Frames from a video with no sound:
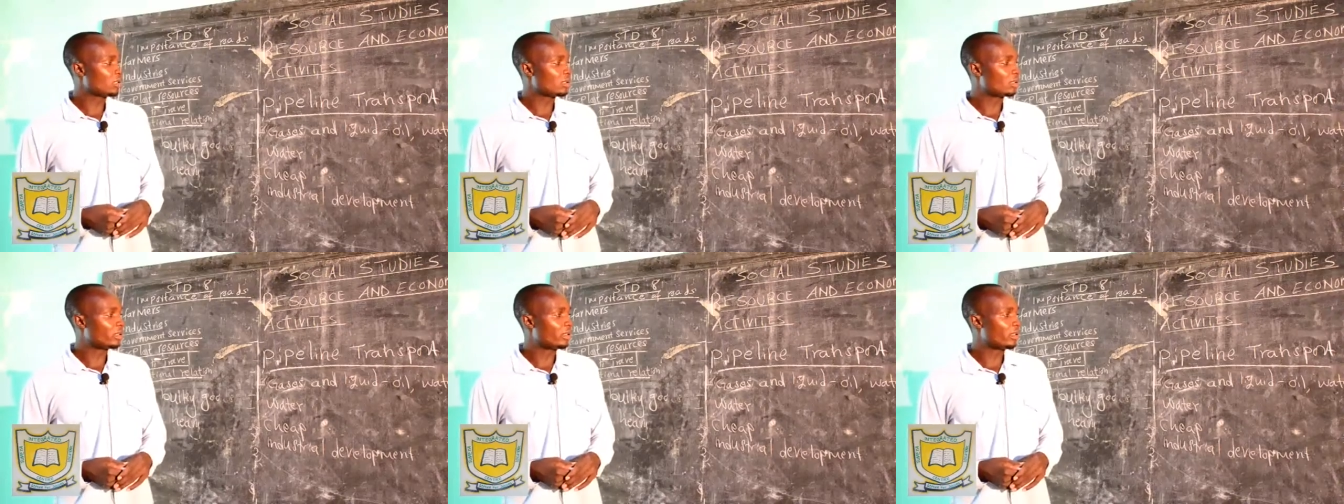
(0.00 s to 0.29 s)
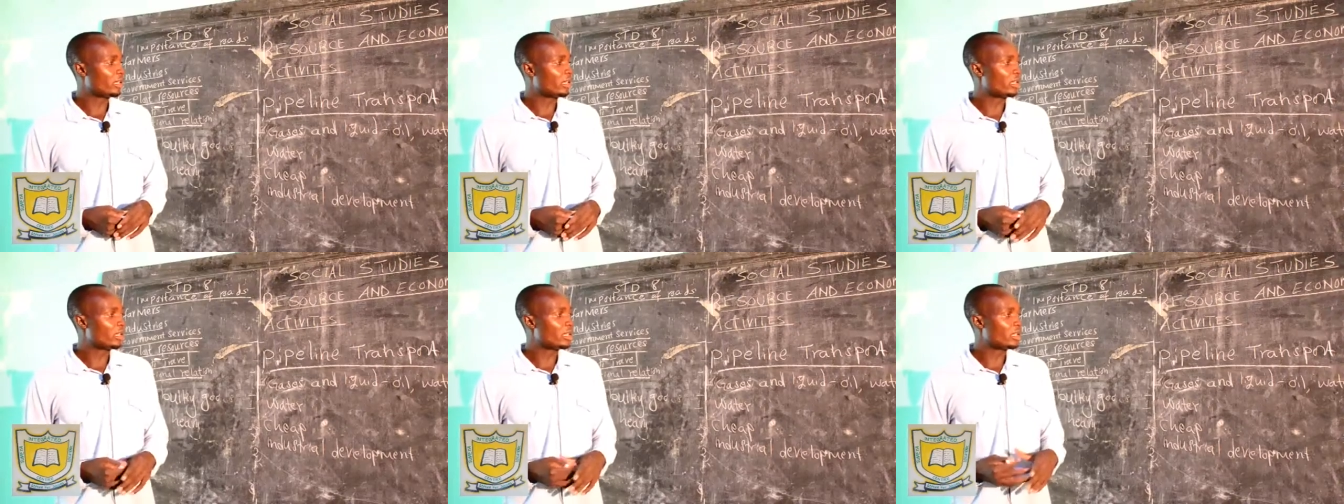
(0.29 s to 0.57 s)

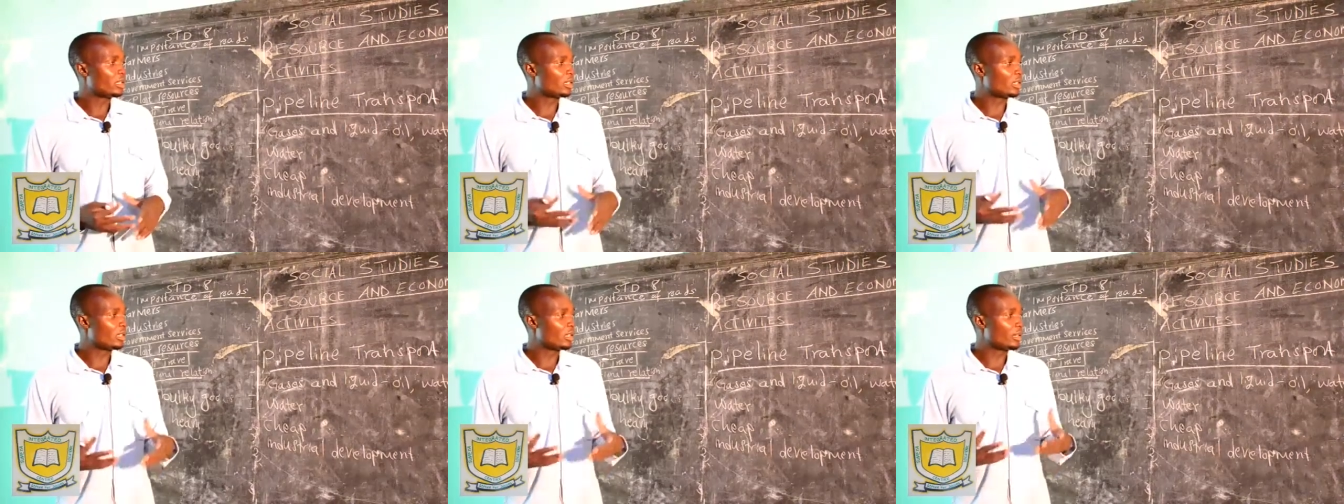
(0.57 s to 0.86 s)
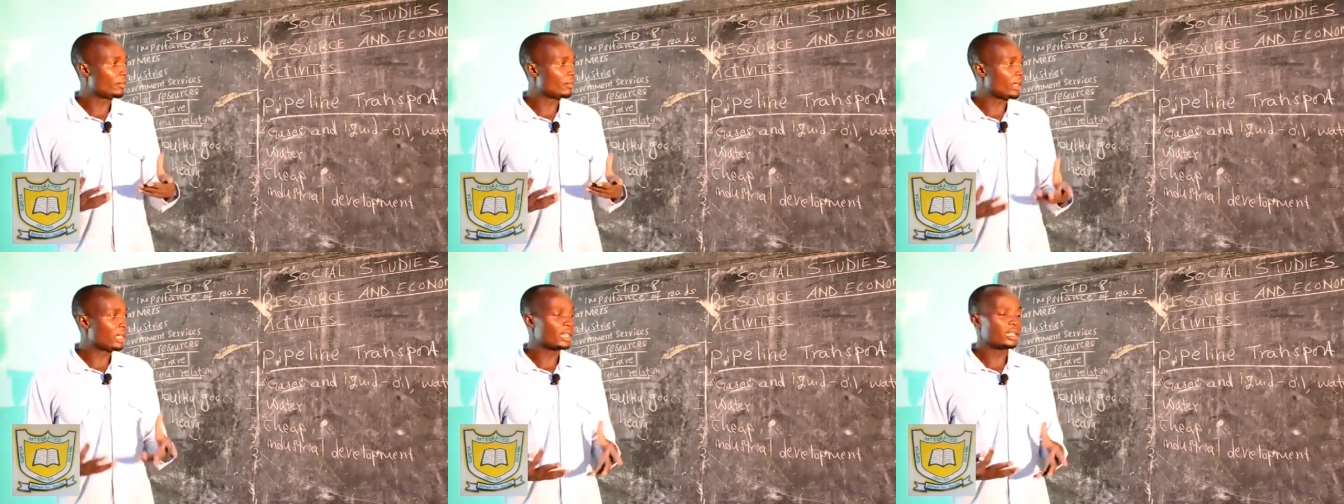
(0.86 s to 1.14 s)
Then
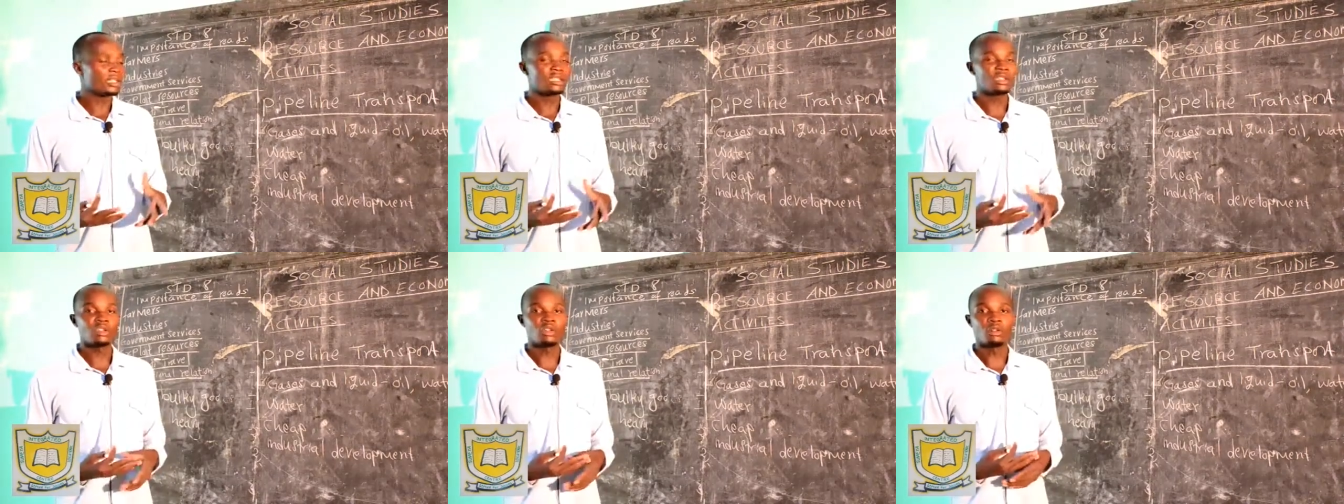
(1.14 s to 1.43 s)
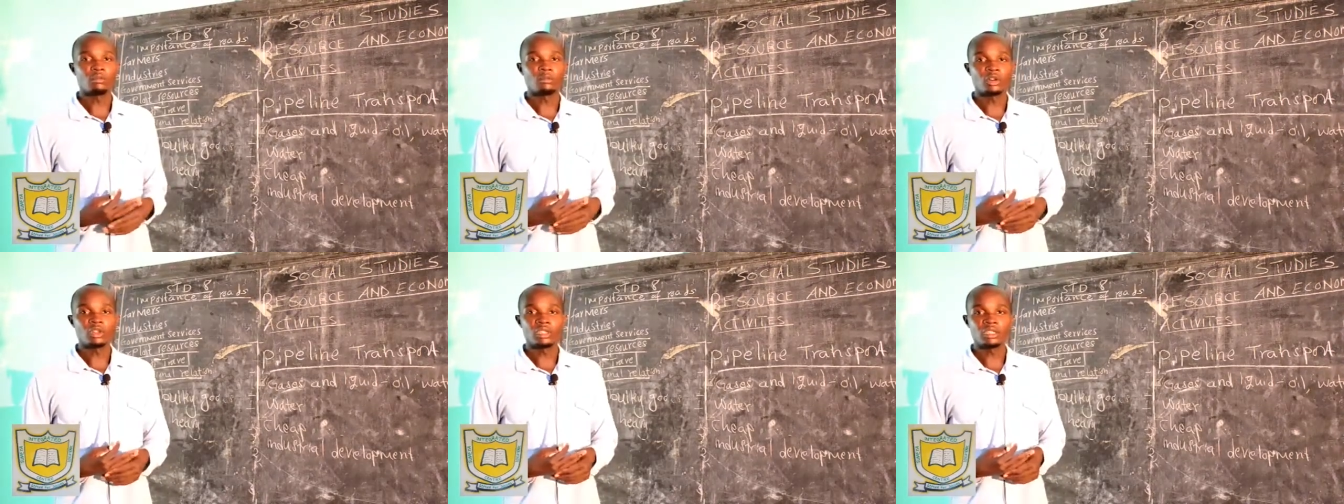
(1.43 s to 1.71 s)
the main
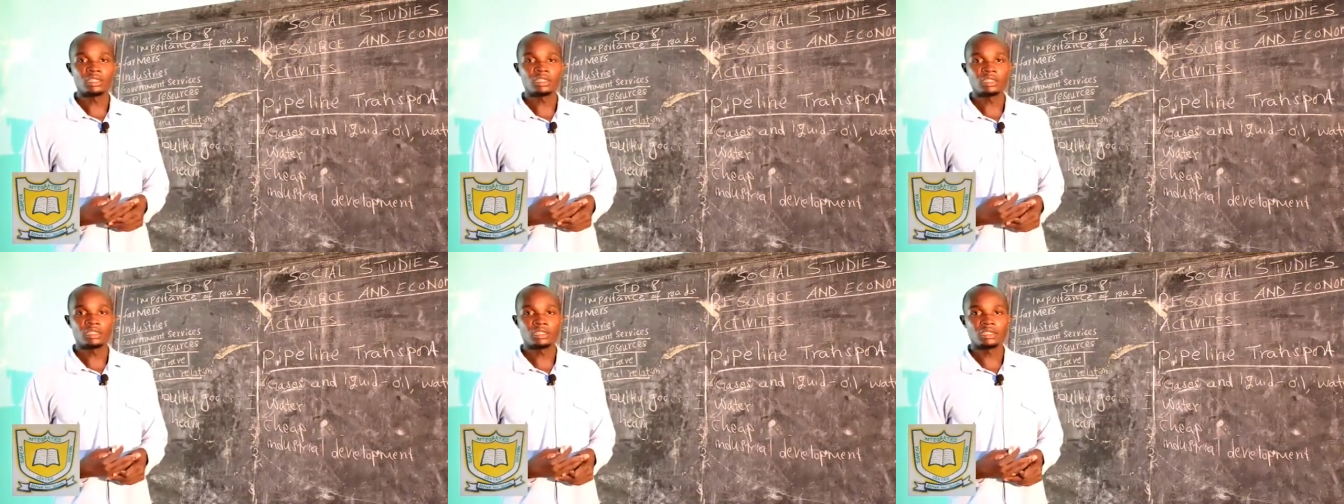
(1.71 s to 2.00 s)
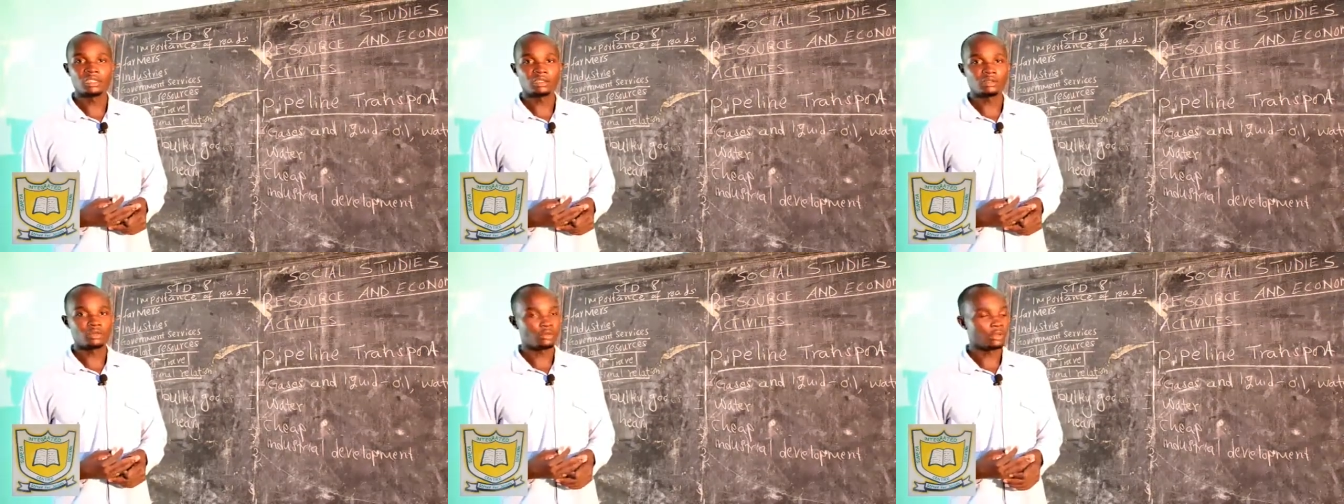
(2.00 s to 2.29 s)

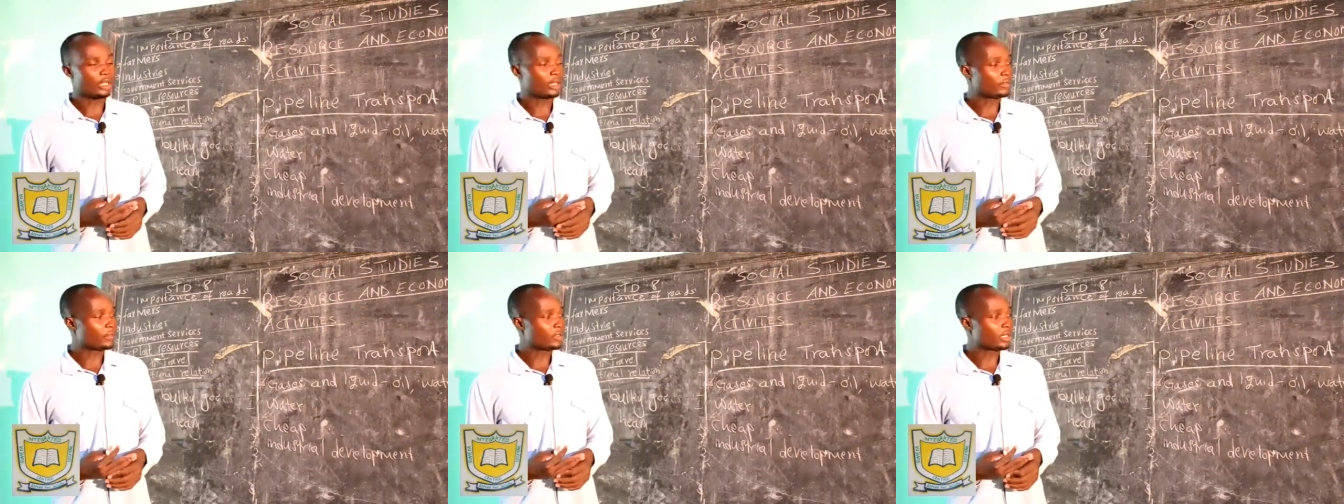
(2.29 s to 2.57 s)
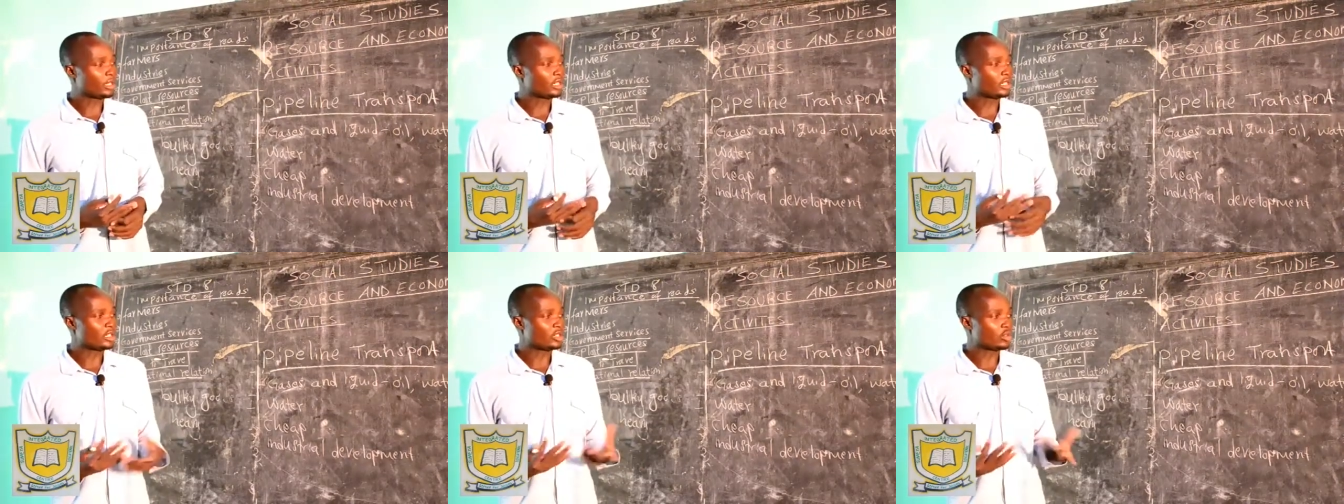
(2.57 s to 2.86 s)
commodity we have
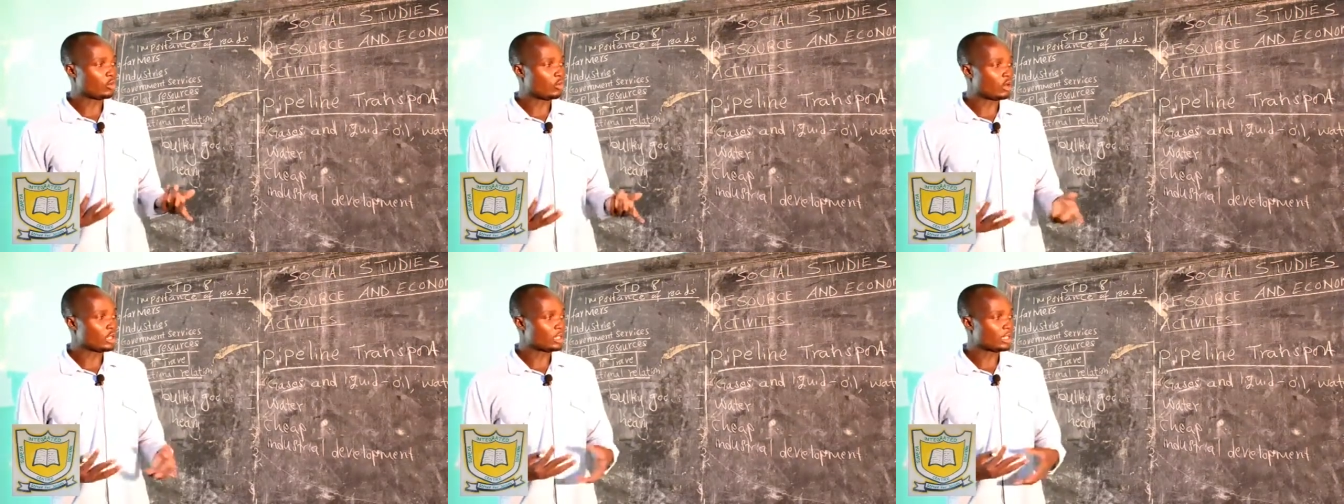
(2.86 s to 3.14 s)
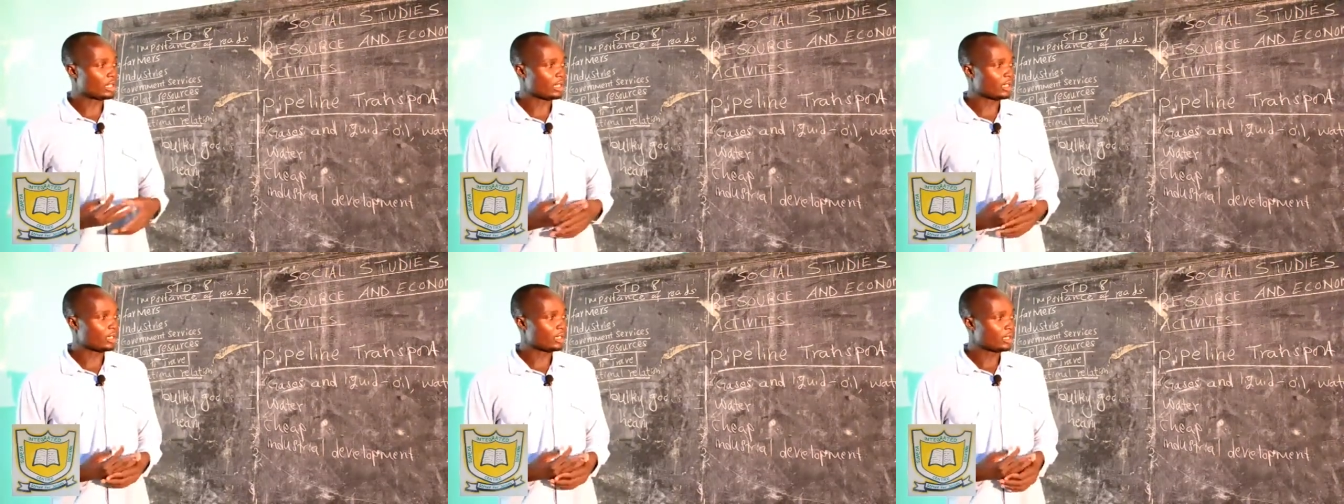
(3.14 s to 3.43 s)
said is
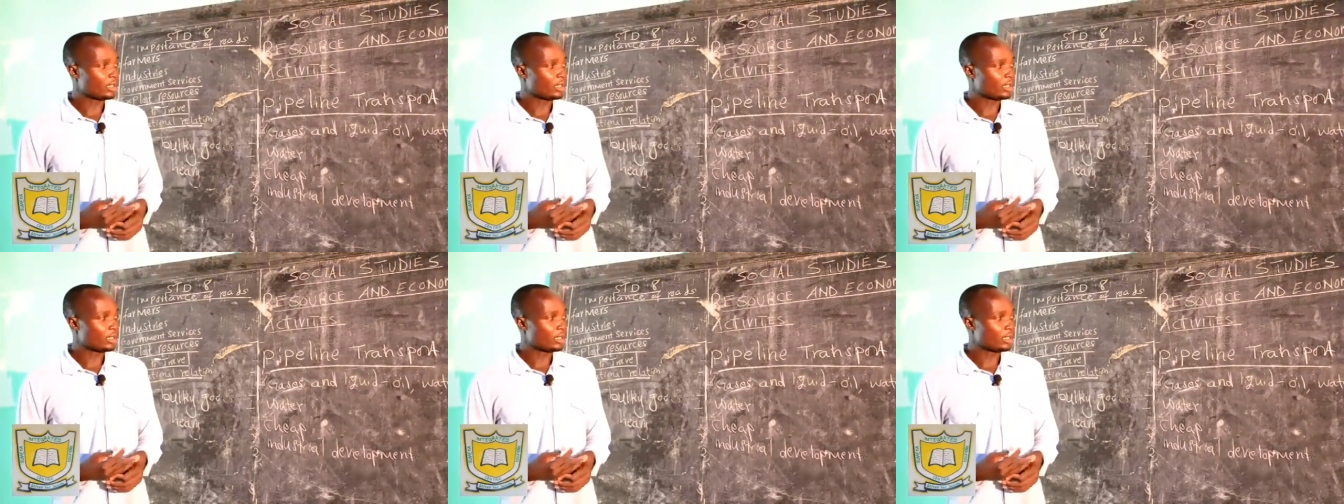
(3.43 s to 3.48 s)
water.